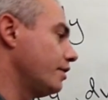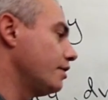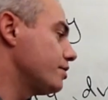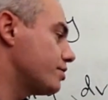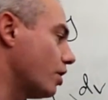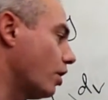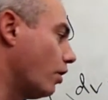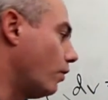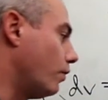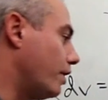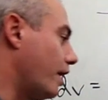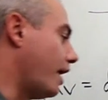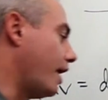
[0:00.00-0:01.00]

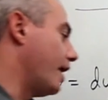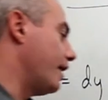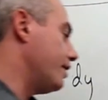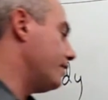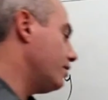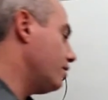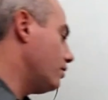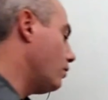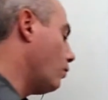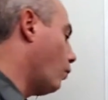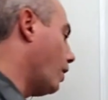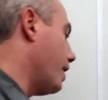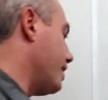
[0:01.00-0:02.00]
So uh,
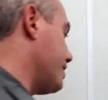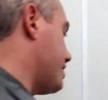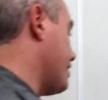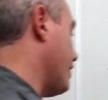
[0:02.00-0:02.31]
what is